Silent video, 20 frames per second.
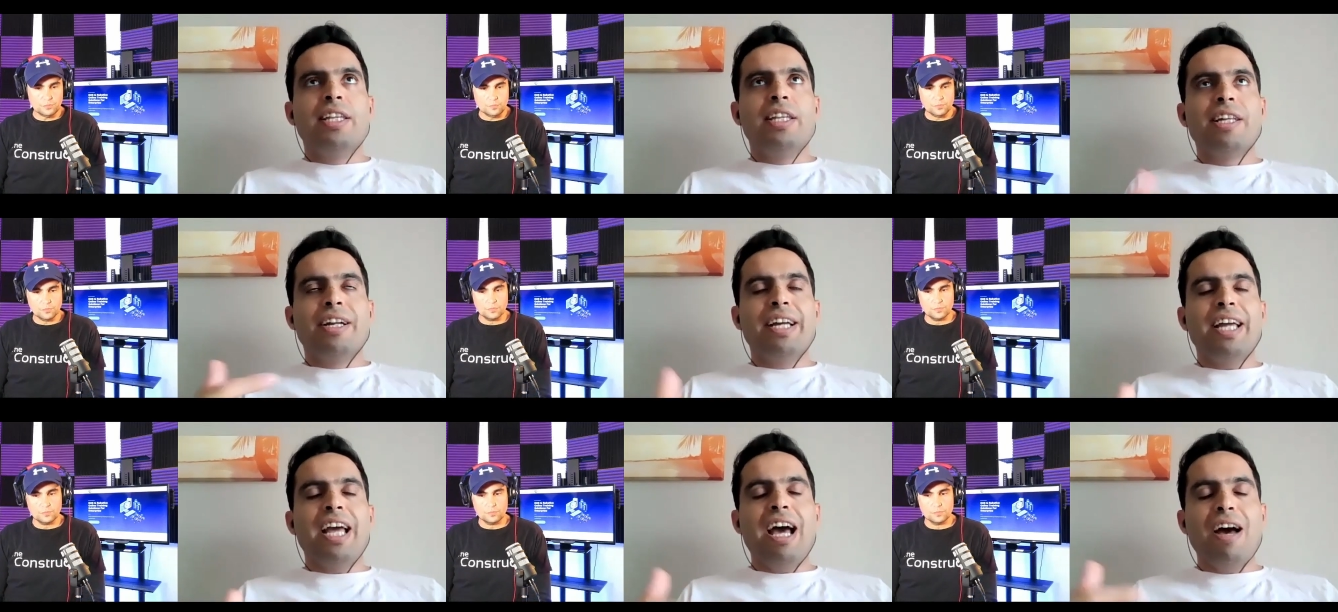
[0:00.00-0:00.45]

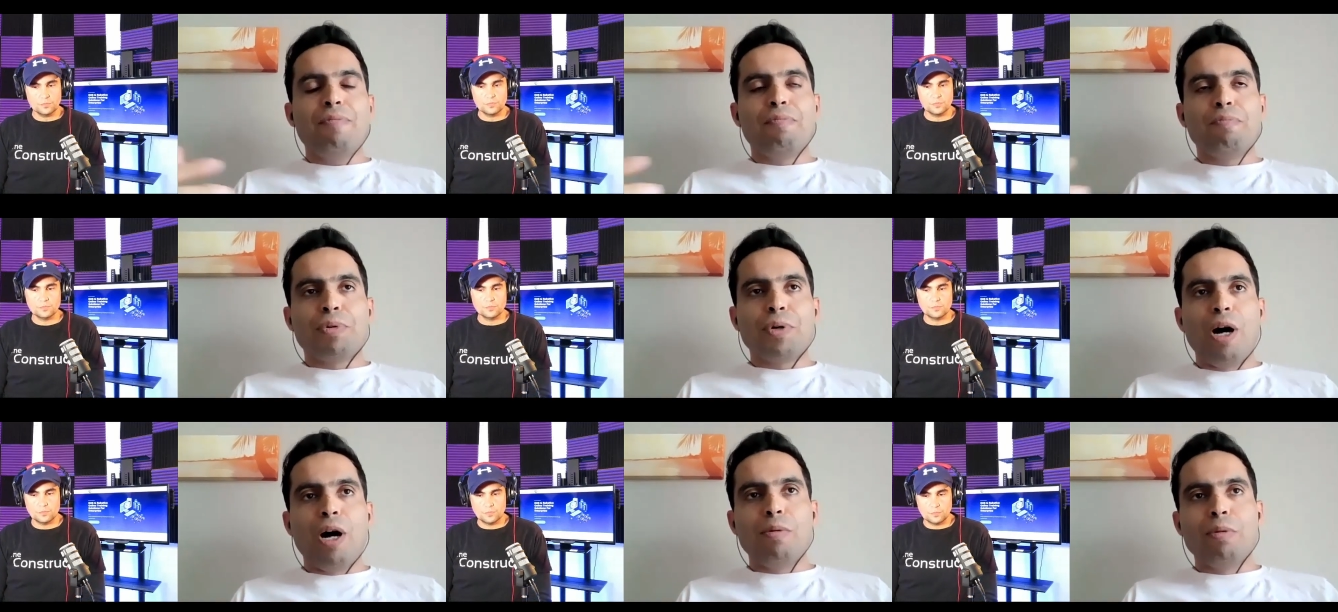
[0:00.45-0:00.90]
Speaker 1: then I have
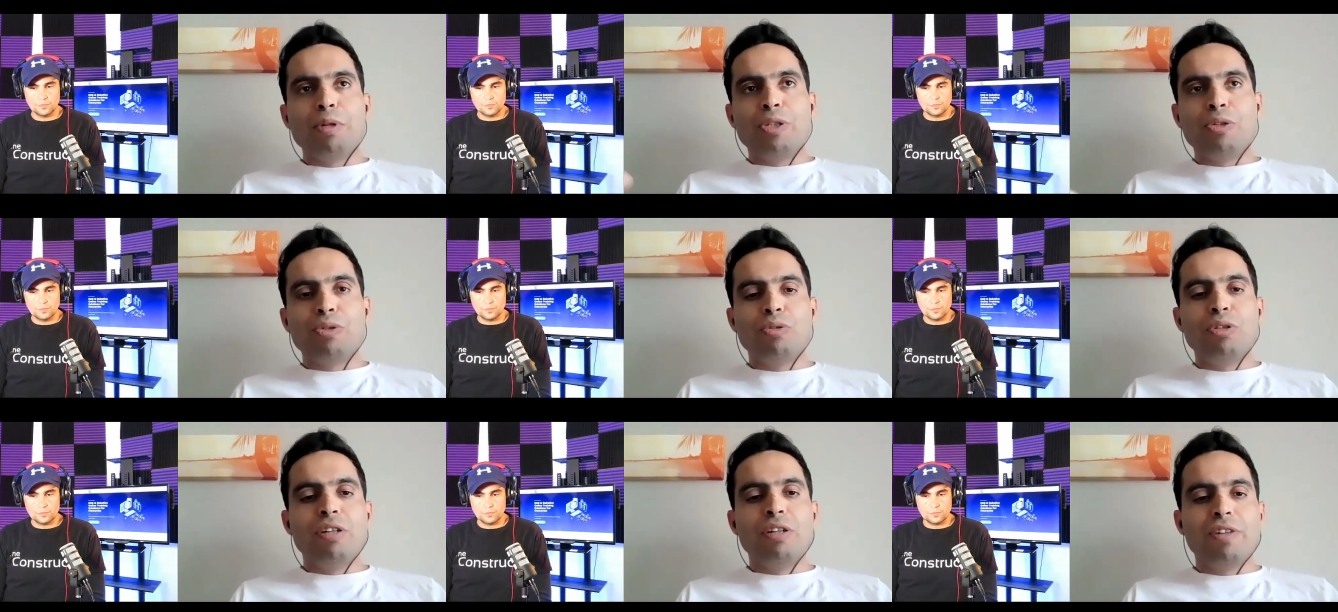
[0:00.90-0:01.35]
probably
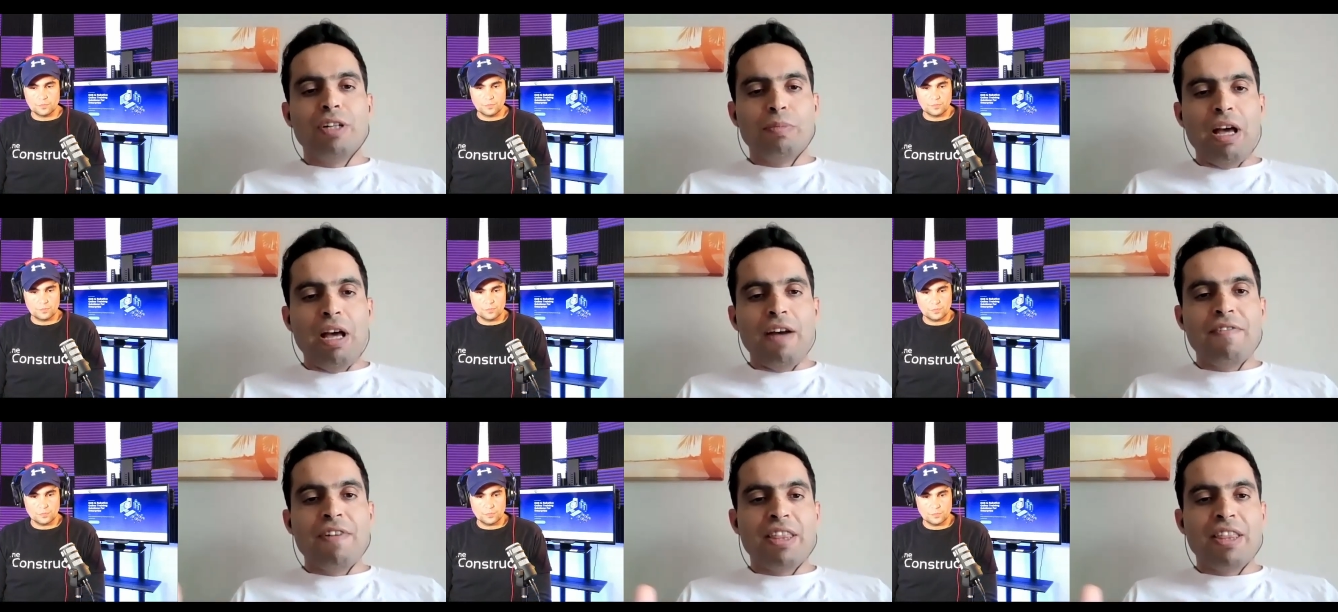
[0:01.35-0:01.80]
to
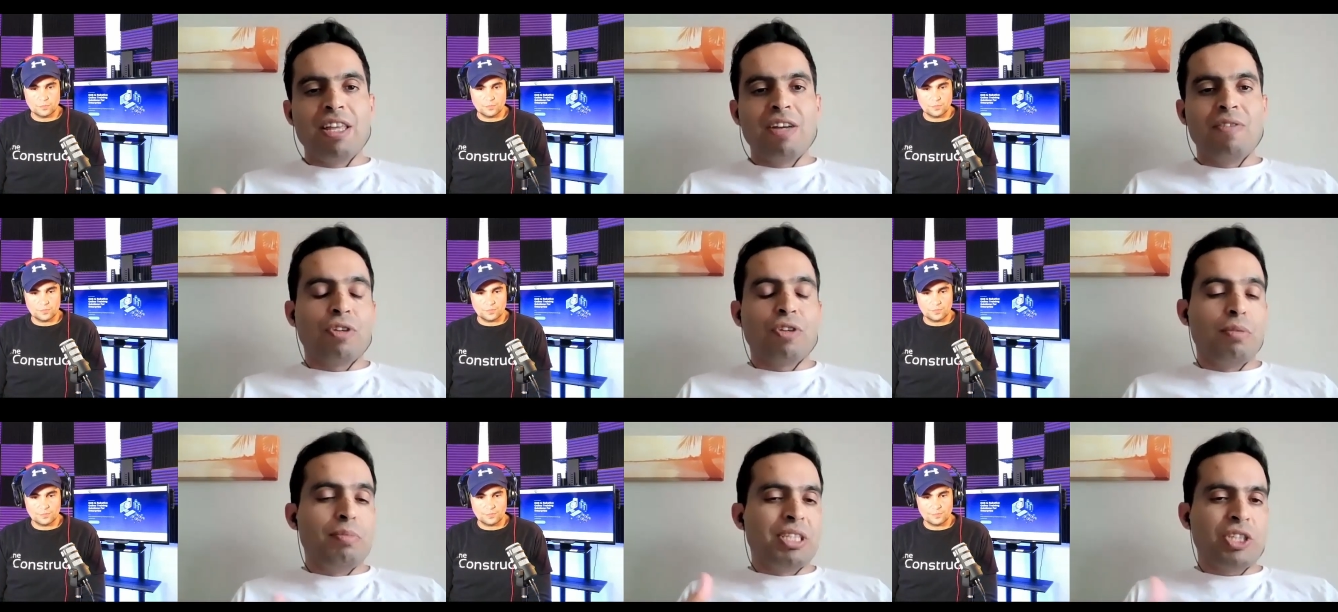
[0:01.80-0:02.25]
develop
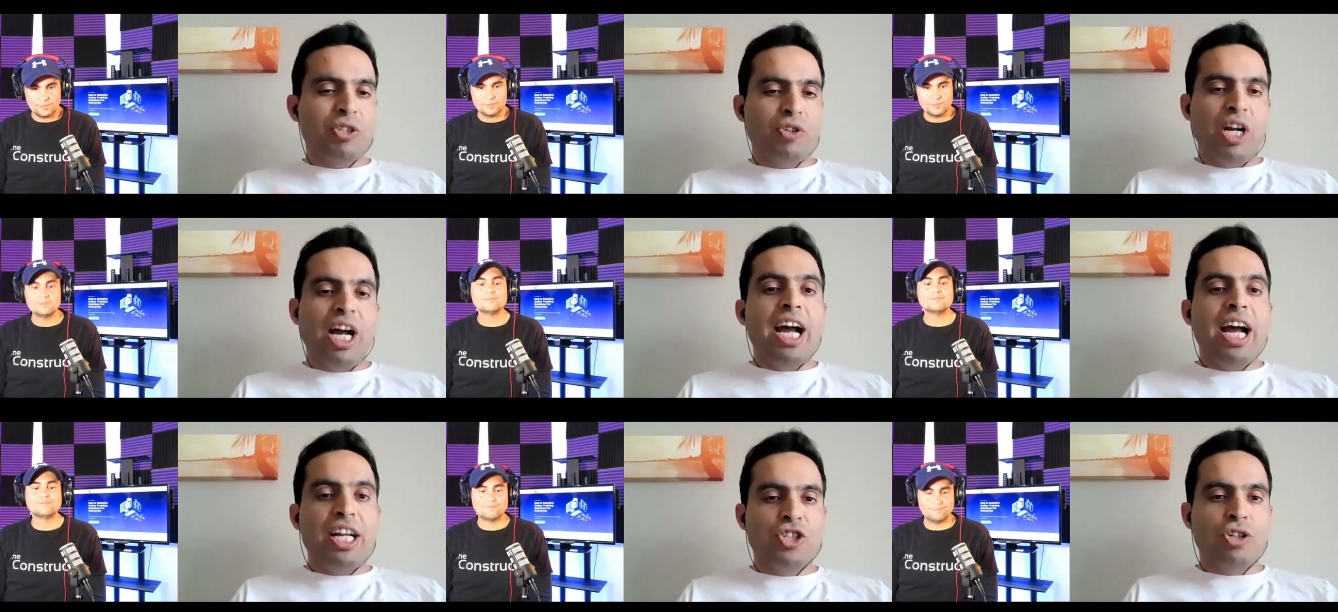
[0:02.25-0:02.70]
everything from
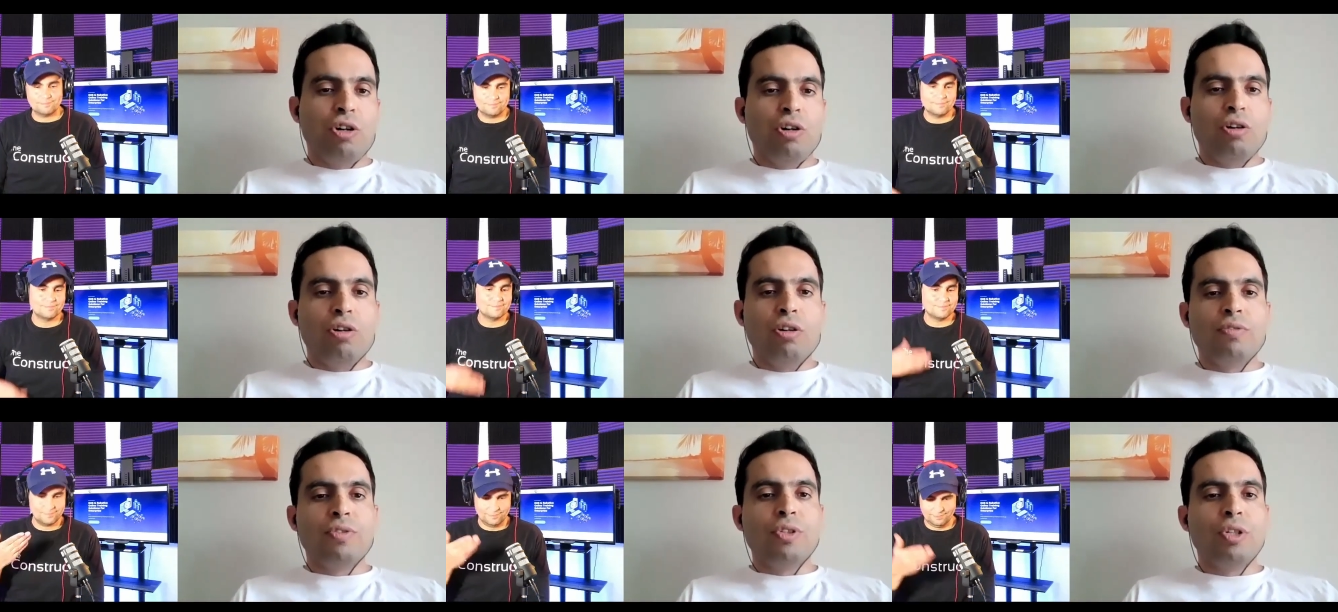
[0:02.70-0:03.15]
scratch,
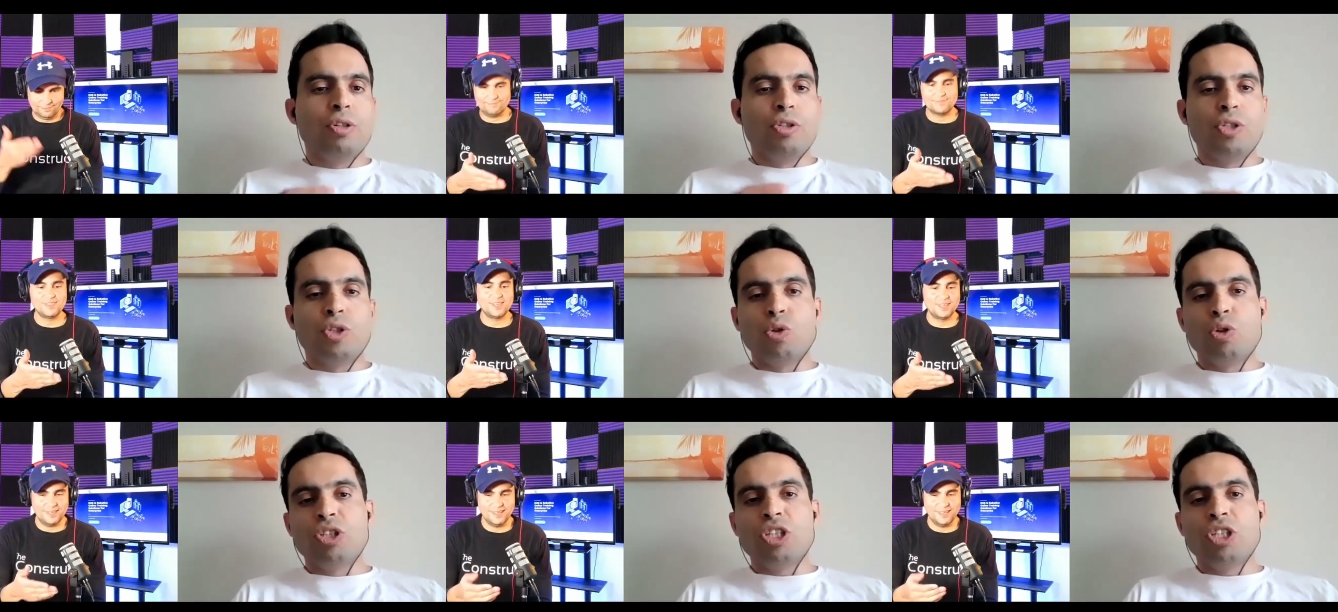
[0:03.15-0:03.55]
all of those